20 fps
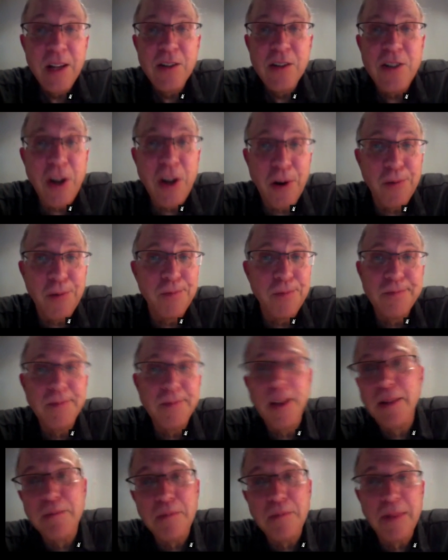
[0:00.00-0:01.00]
So
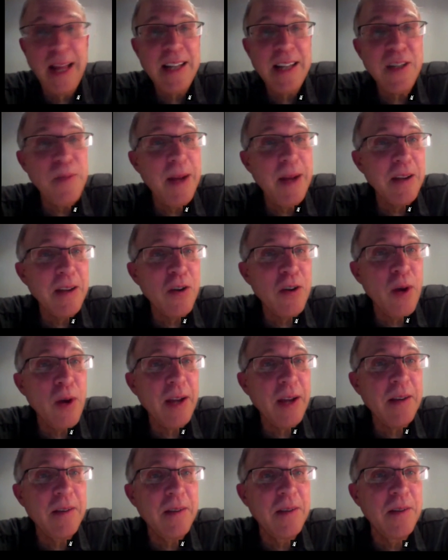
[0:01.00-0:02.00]
that's my
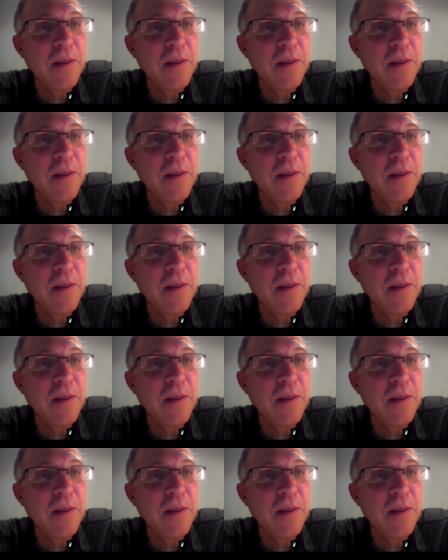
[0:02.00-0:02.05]
quick